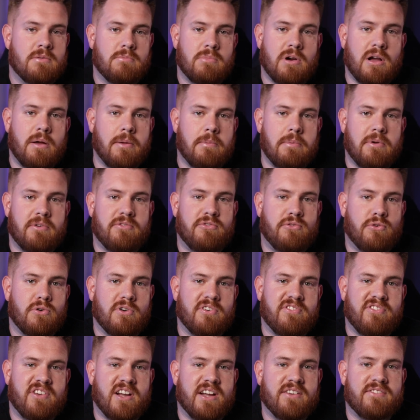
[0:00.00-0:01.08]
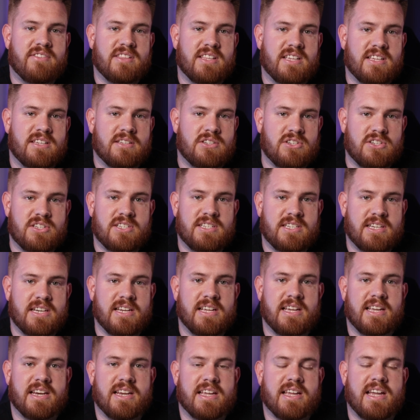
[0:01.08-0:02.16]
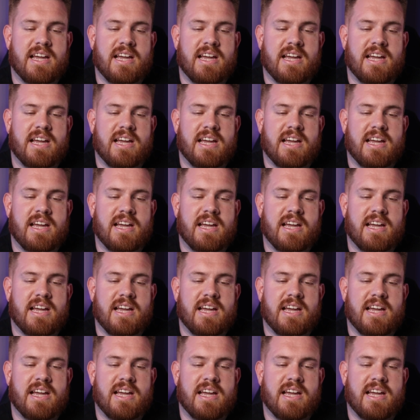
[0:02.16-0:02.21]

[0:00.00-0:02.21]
probably about 4 or 5 of these just sitting in a